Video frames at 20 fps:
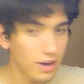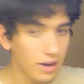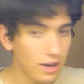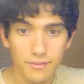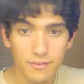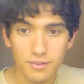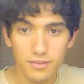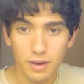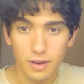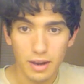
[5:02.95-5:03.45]

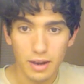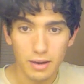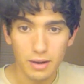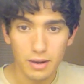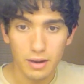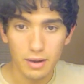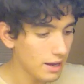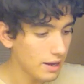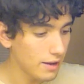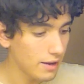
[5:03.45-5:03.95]
divided
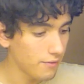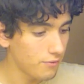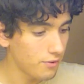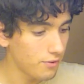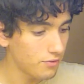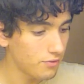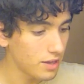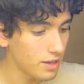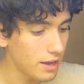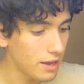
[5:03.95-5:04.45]
by
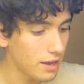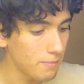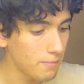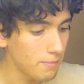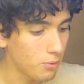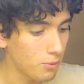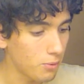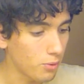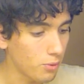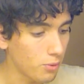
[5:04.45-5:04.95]

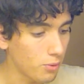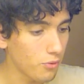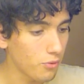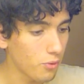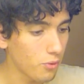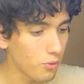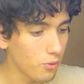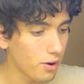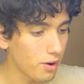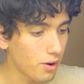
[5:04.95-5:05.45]
58.44.
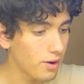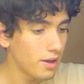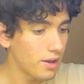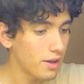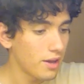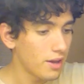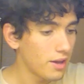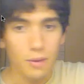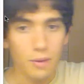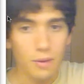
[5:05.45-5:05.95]

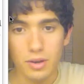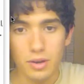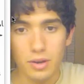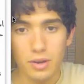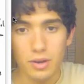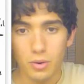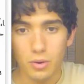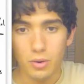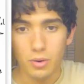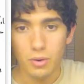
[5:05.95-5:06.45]
And we
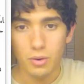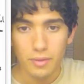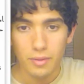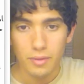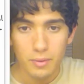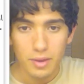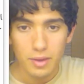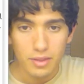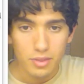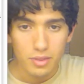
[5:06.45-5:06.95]
know that we
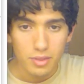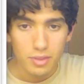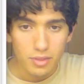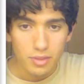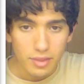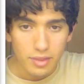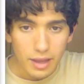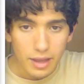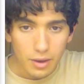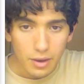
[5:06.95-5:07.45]

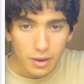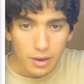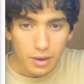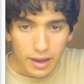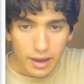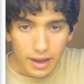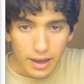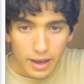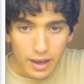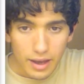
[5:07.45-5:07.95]

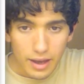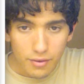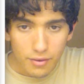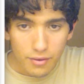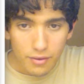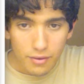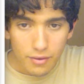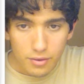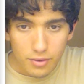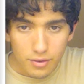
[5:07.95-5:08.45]
have
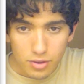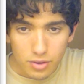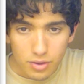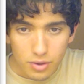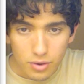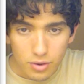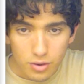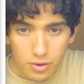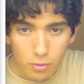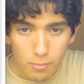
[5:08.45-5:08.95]

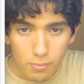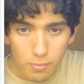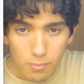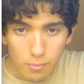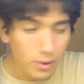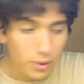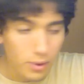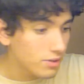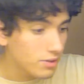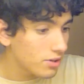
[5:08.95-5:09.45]

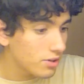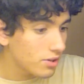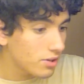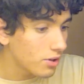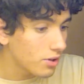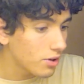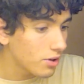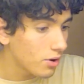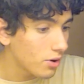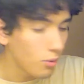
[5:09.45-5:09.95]

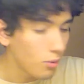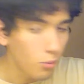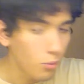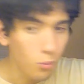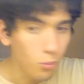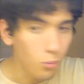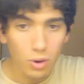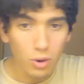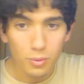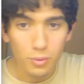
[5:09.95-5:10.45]

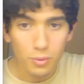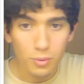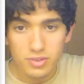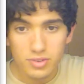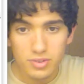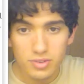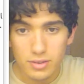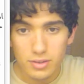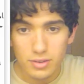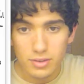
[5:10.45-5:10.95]

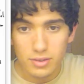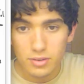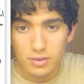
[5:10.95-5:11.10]
0.116